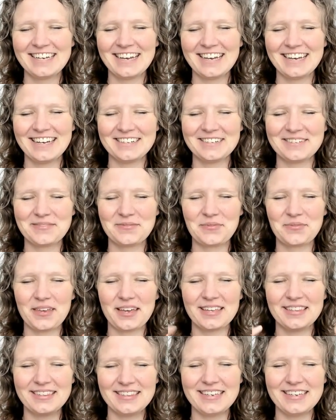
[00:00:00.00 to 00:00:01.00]
Um,
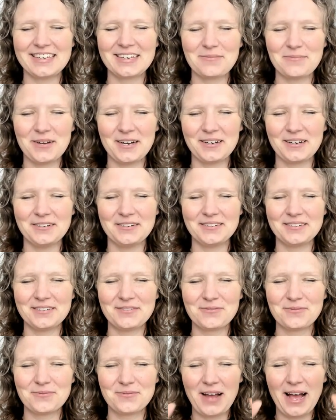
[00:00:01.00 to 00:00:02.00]
I think about
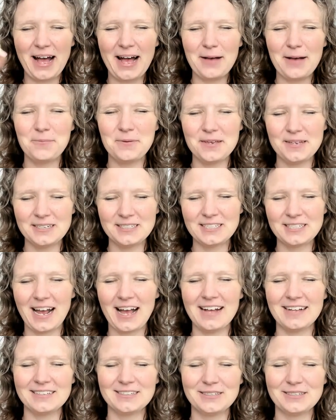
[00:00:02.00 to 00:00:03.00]
happy
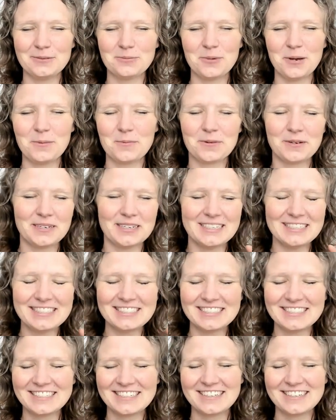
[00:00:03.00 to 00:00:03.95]
childhood memories.